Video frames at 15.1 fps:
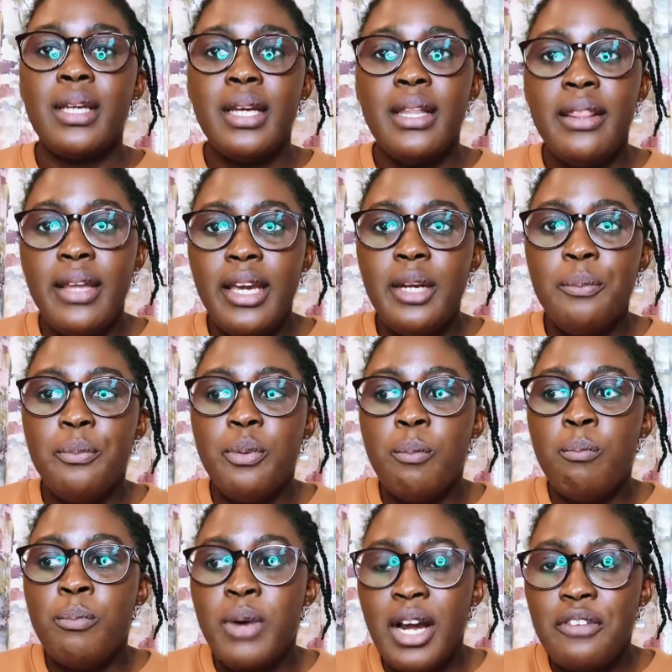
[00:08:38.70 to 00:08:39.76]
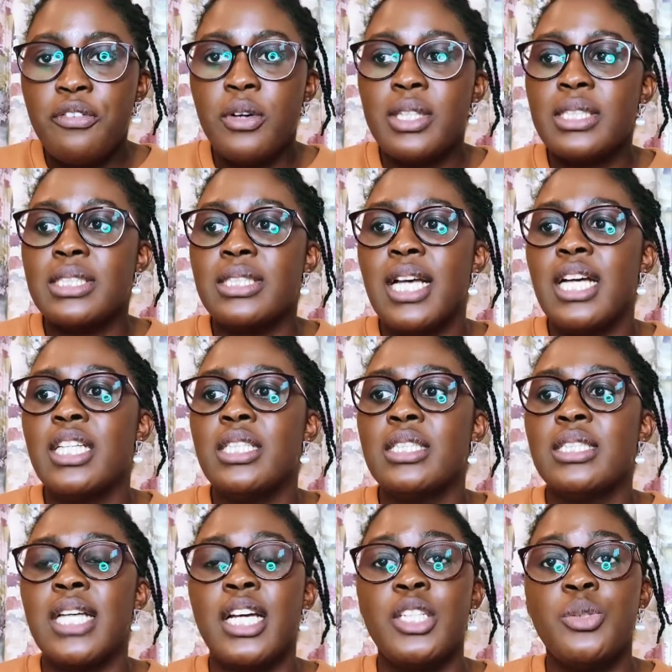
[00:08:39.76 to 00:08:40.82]
Then Bradford
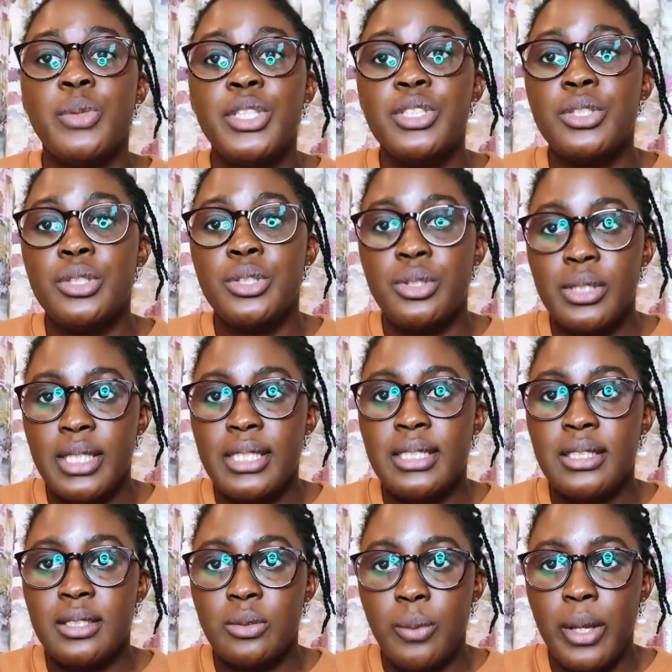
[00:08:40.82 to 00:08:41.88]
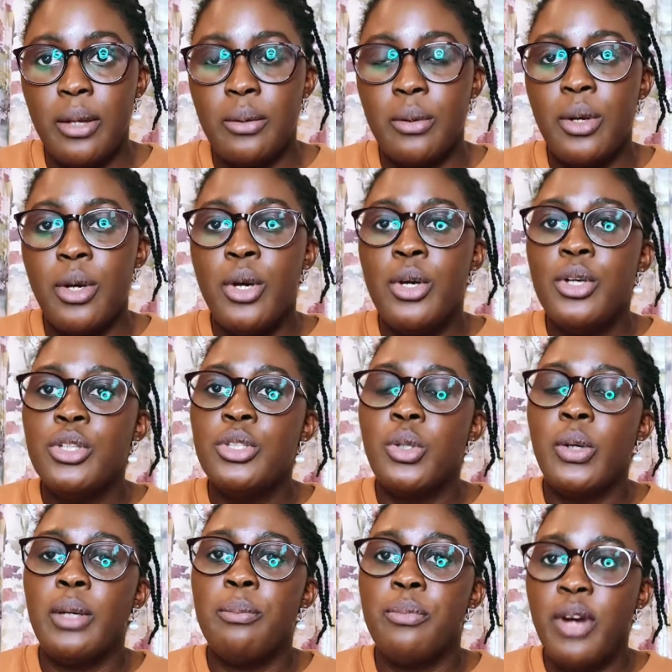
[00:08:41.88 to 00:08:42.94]
sandwich students as well. So
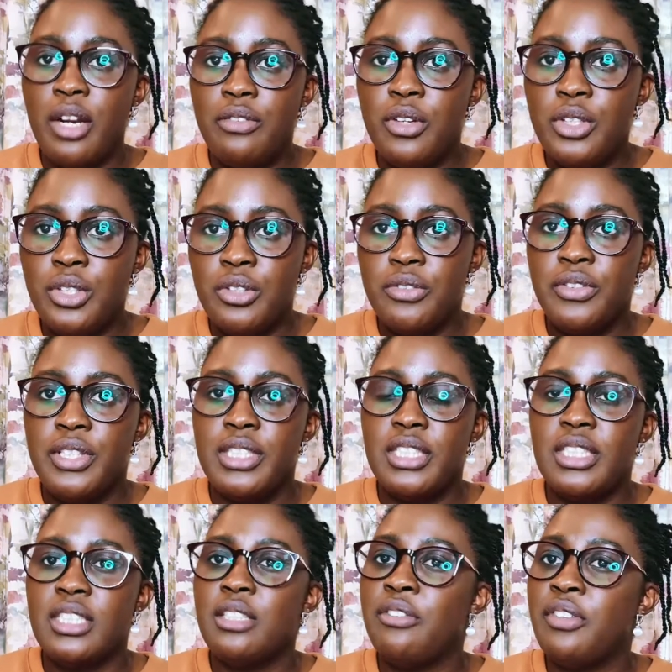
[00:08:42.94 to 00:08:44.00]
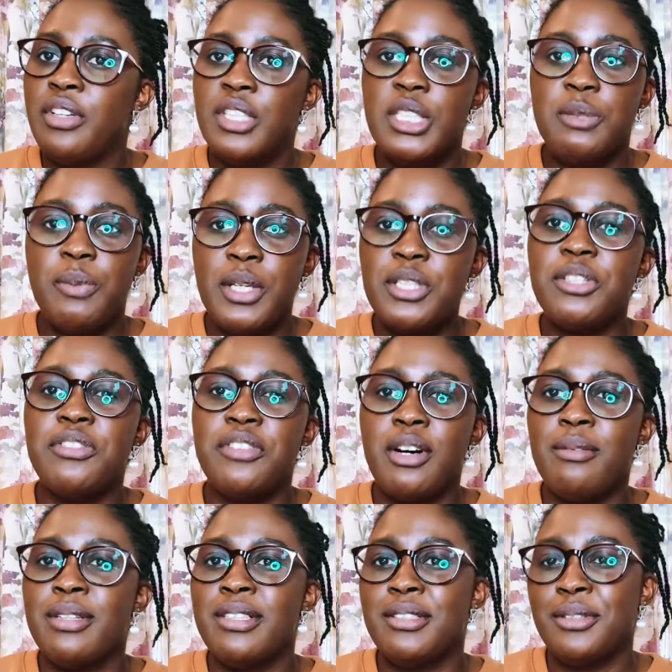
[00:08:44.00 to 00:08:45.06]
in Bradford University is a very special
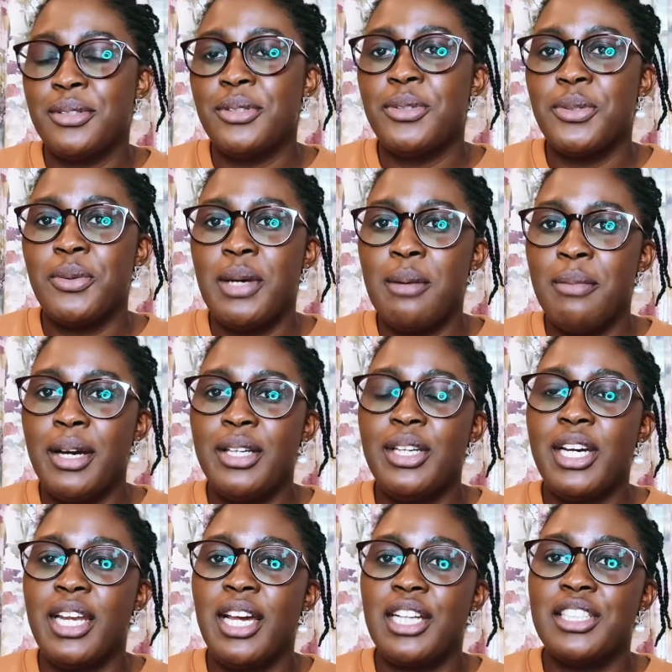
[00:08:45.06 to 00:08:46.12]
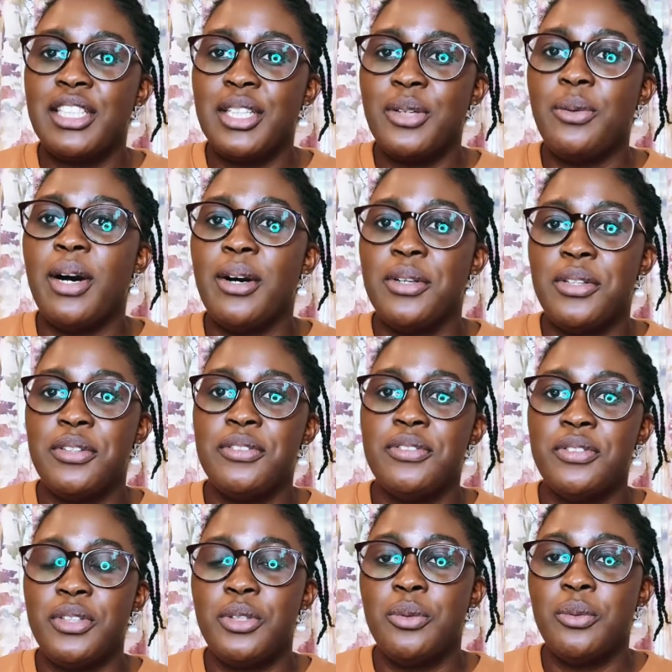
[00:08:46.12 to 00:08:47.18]
pharmacy school whereby you can actually go out of,
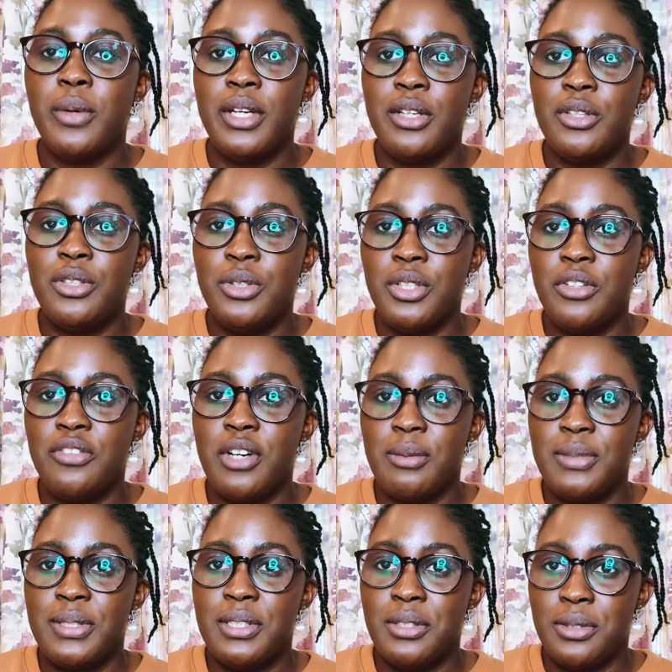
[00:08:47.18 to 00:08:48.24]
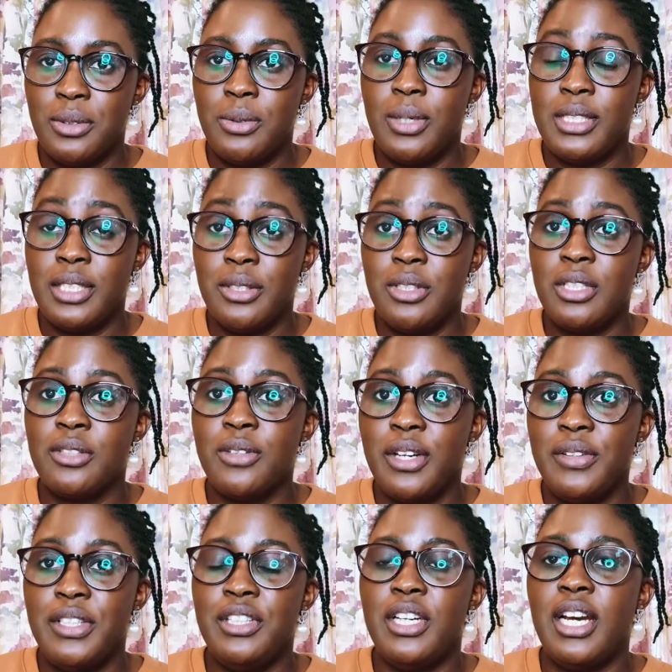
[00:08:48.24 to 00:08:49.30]
when you're doing your pharmacy school as an
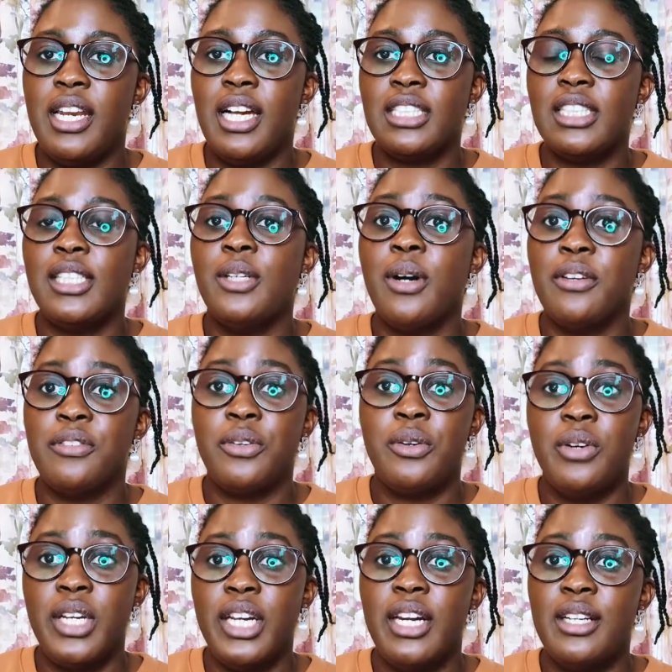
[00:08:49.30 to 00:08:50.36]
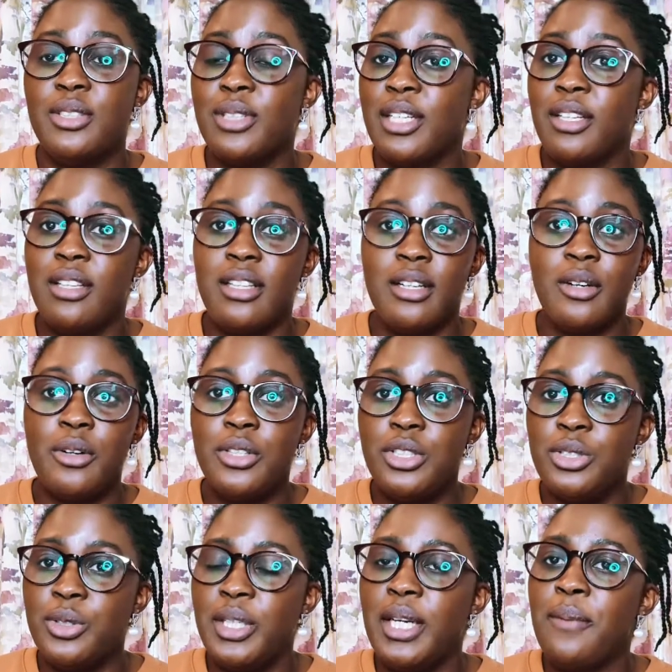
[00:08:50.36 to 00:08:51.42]
undergraduate, you can actually go out for a year to another
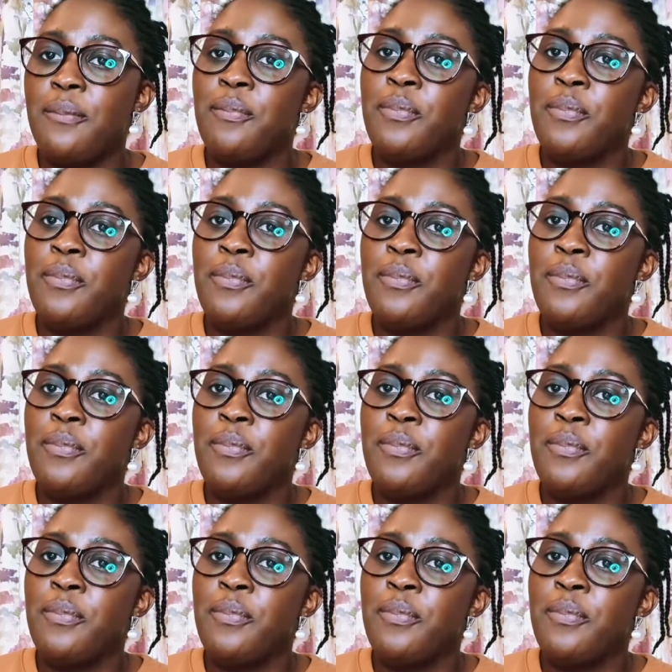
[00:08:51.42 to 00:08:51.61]
country